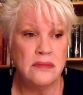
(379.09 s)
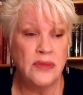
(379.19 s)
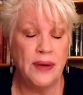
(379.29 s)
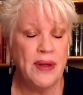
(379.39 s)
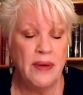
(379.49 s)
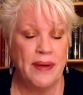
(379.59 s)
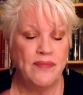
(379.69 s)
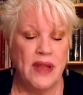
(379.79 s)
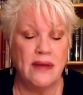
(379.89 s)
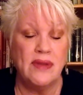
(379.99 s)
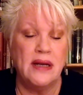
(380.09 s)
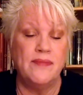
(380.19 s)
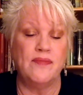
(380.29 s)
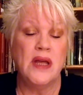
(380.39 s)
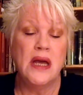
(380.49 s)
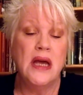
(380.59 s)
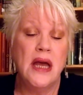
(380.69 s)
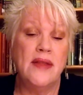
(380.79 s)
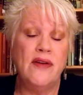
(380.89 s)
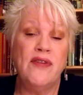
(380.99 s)
well, anyway, they're
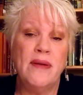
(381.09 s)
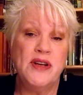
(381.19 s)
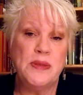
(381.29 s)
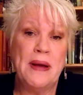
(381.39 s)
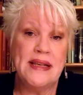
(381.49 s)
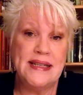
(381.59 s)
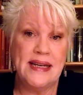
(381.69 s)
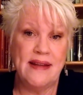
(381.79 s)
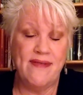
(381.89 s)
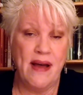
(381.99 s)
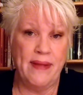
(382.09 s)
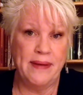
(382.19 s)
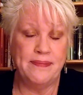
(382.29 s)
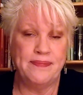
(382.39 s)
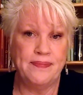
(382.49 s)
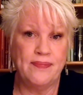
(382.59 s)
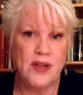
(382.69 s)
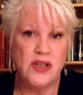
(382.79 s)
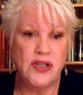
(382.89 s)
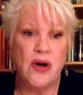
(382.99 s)
very much a Palestinian family.
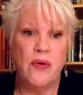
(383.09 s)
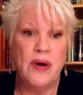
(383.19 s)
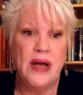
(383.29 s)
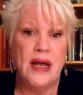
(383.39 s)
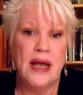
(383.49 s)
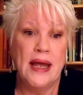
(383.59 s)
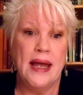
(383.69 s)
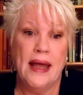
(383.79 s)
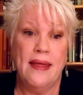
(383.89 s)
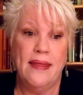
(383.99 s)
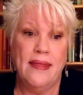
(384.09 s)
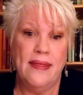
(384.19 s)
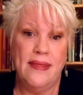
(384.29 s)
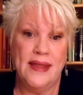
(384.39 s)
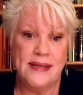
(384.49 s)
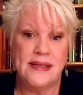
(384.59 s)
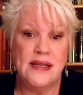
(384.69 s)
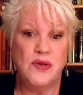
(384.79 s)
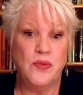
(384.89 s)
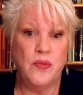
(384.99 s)
So this
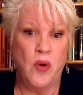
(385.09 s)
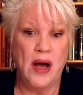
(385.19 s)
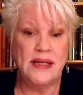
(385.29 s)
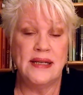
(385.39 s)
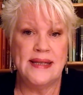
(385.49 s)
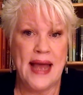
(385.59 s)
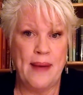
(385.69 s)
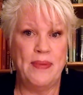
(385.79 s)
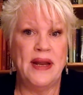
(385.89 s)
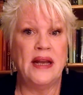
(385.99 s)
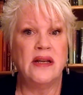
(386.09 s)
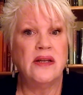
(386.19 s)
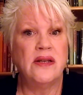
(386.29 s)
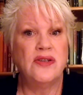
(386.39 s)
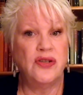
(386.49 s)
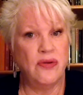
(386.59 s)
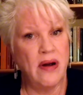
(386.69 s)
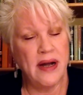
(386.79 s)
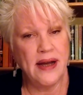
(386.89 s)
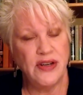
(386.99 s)
is what is happening to
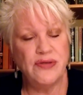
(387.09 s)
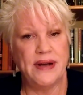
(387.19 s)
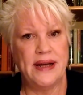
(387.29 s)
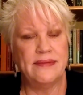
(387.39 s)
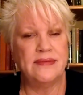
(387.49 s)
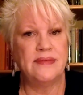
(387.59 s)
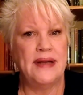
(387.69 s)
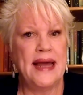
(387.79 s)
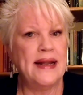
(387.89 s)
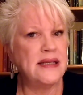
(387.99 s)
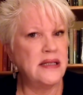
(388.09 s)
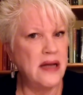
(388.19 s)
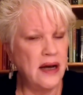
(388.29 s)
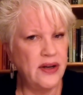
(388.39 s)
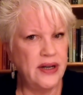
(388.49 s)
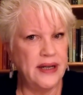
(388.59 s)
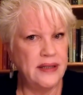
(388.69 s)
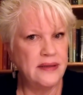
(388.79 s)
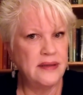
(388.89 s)
our country, and it's not good.